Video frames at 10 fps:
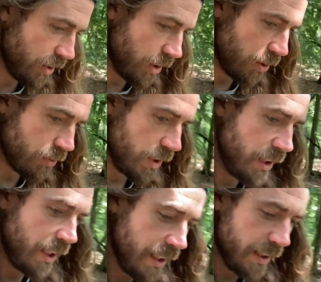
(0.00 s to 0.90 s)
know,
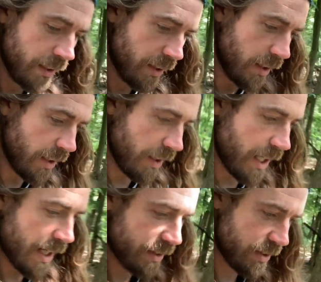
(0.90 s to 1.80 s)
really
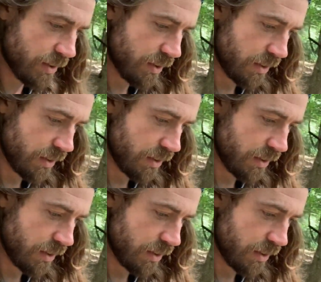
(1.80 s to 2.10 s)
that's